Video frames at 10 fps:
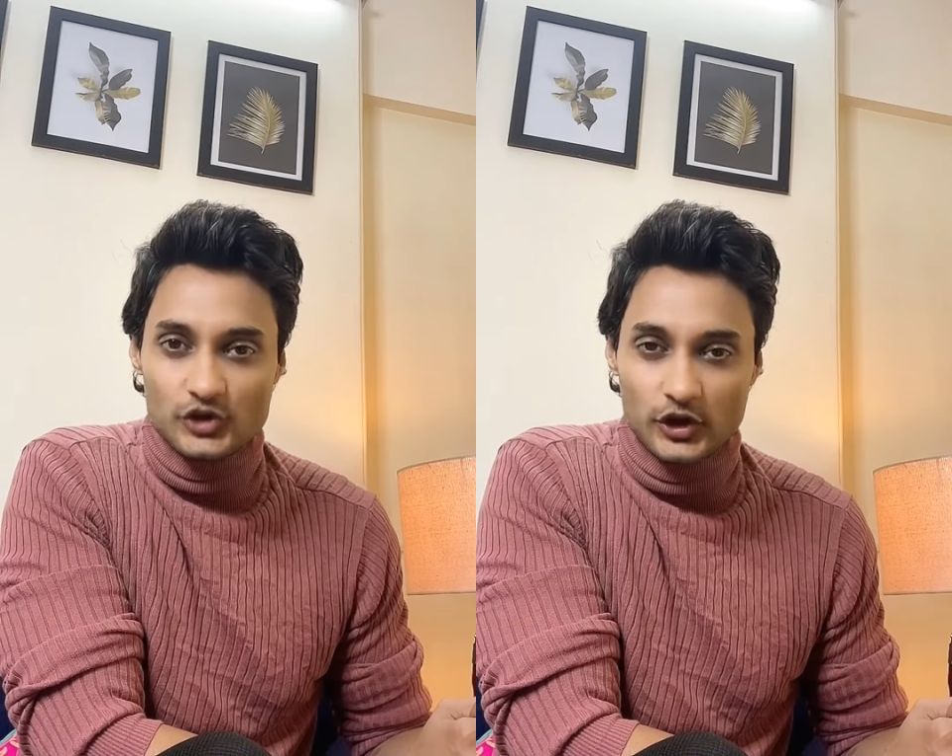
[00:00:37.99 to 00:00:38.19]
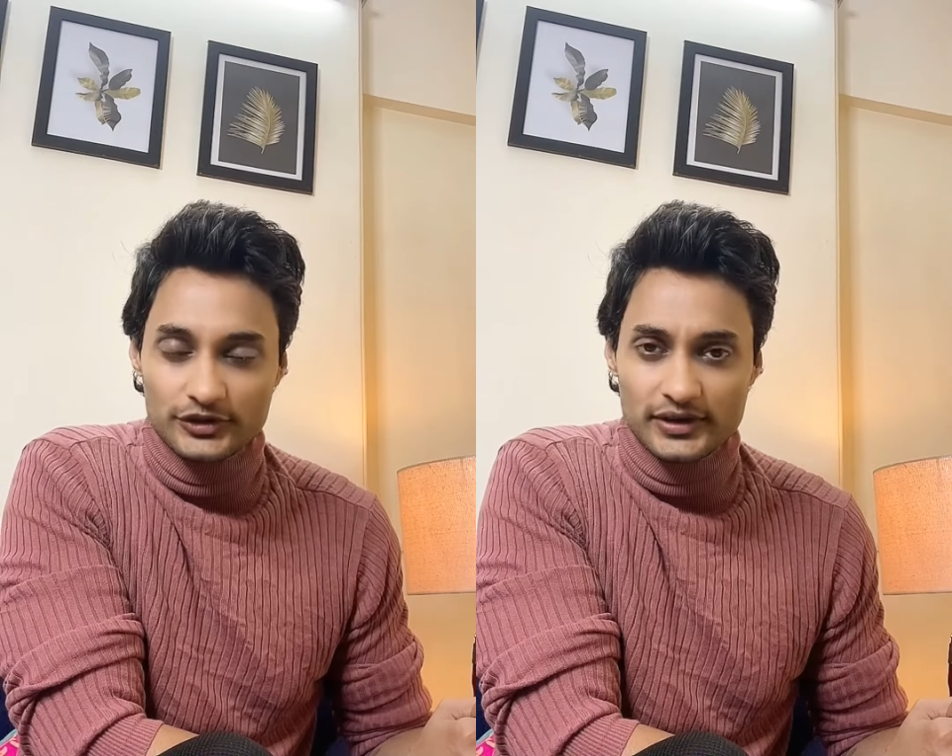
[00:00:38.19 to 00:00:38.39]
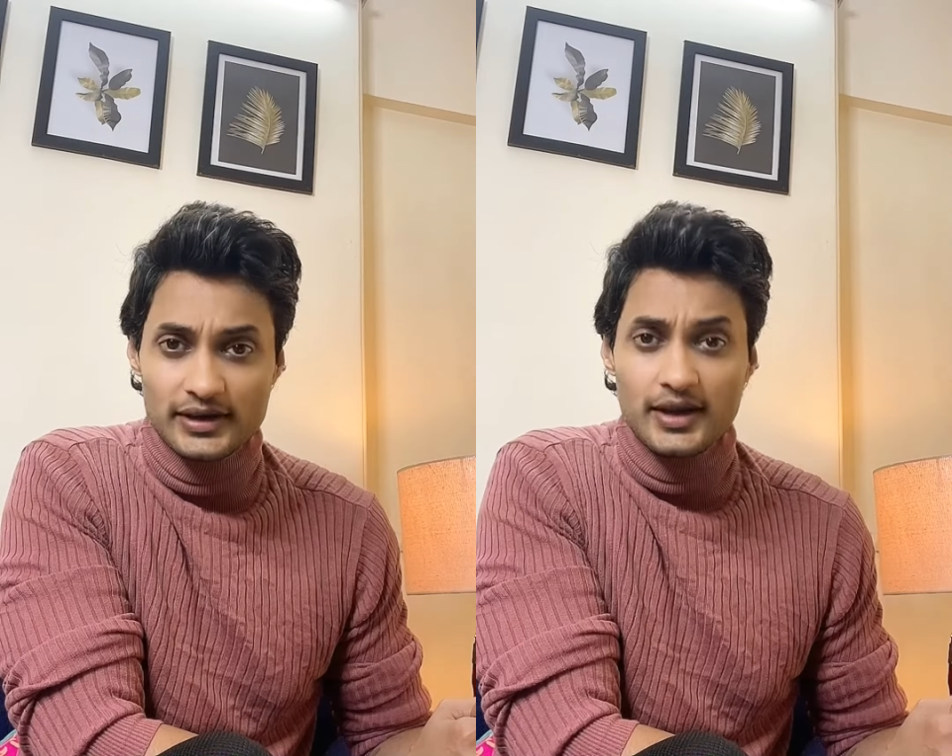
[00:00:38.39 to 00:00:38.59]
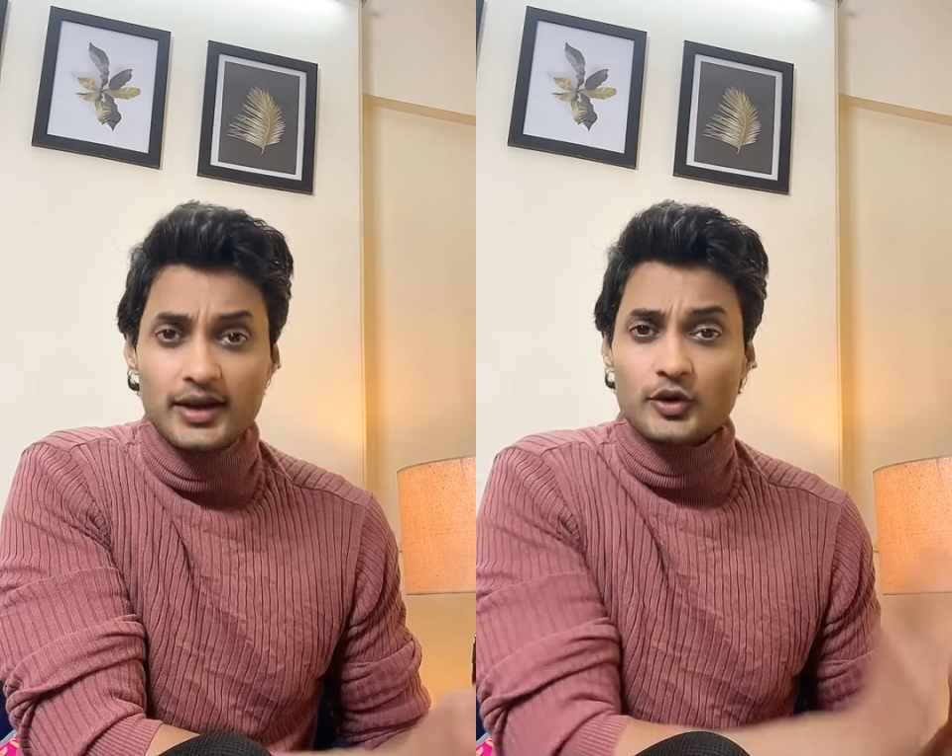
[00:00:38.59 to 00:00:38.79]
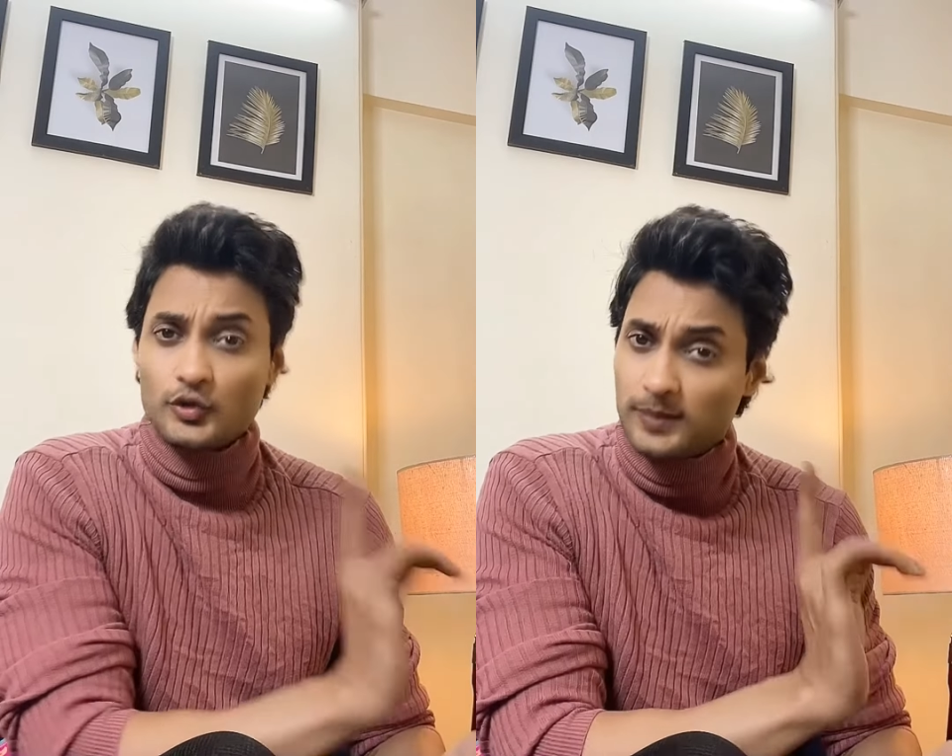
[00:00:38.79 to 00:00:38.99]
Chaudhary,
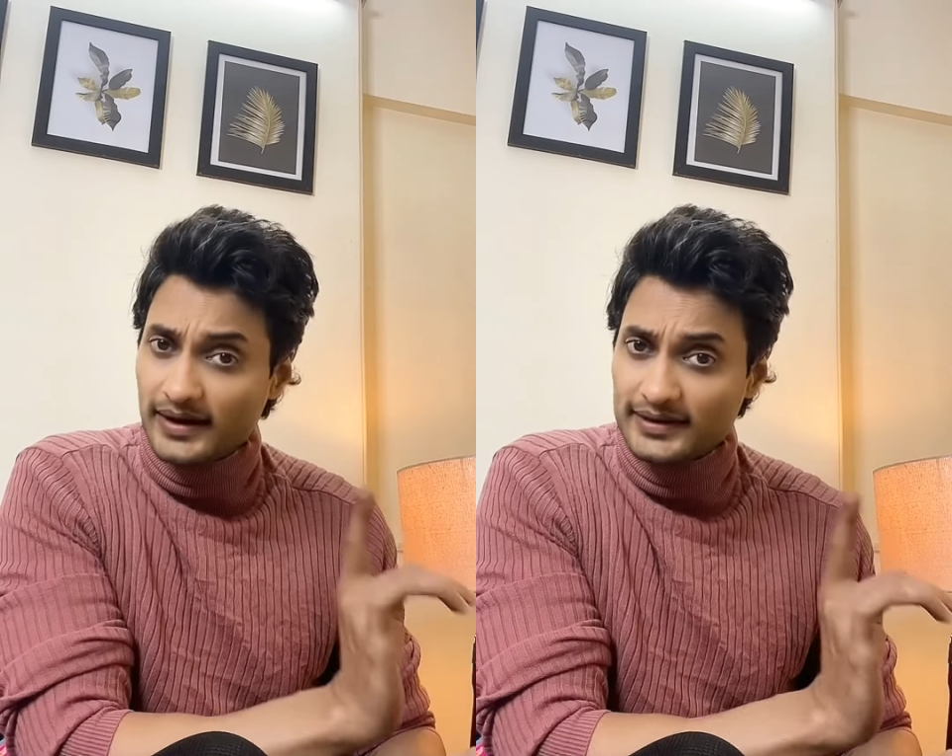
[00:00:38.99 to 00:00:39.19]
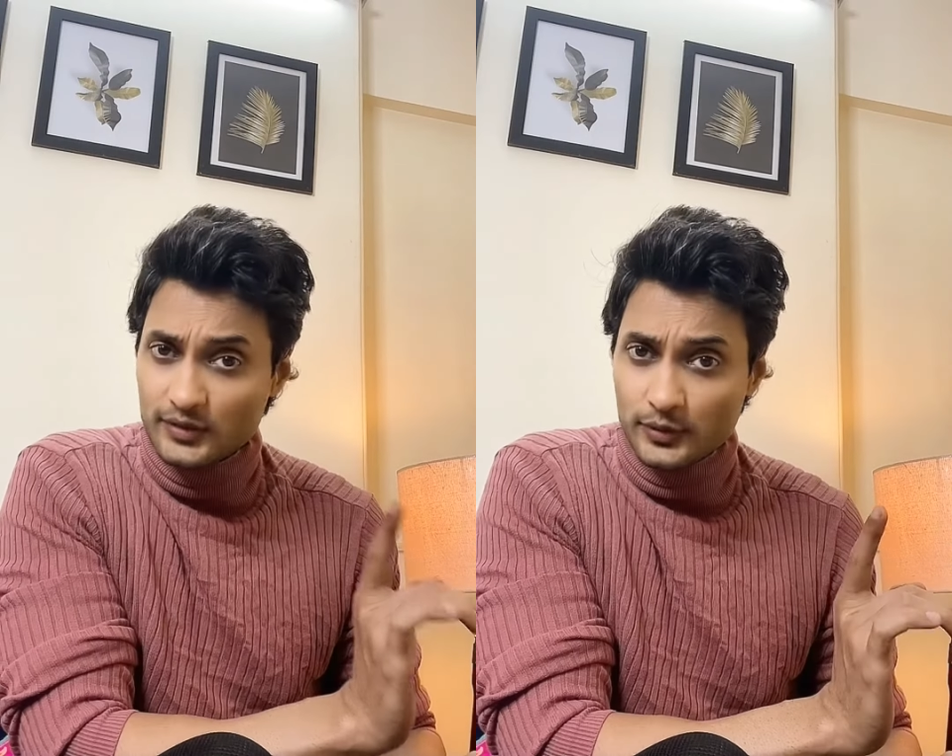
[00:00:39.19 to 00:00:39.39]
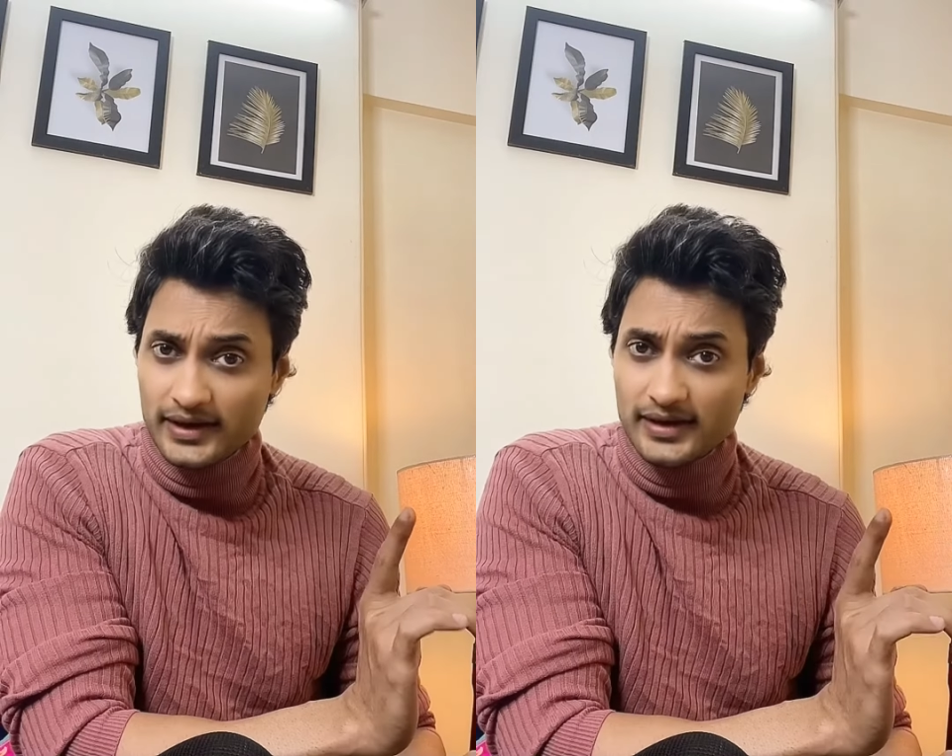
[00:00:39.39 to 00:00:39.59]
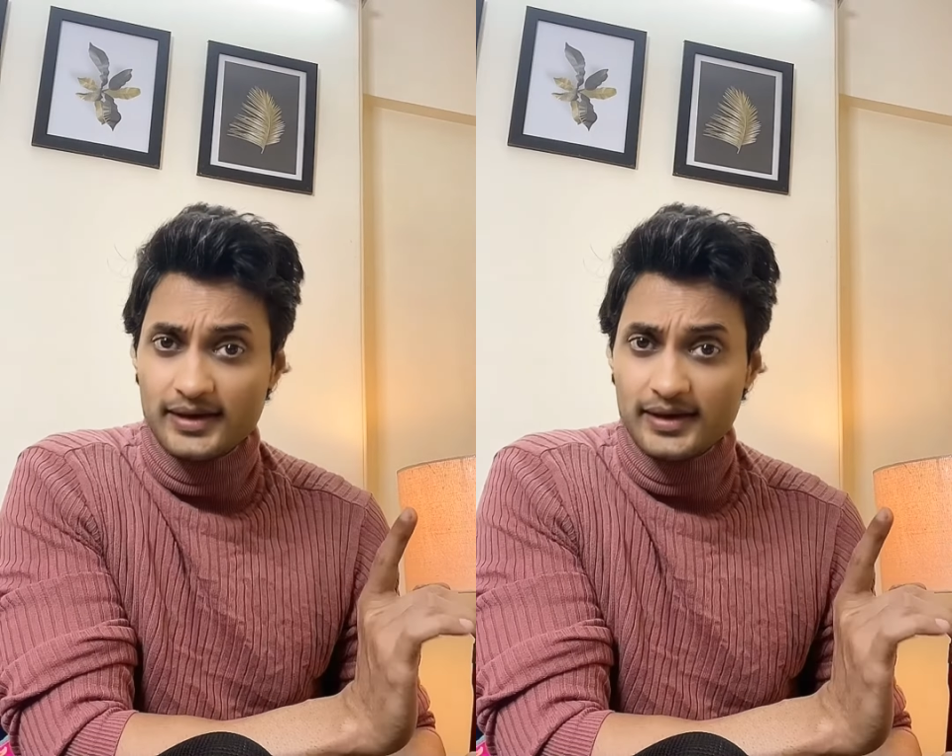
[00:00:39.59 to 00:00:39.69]
who, by the way,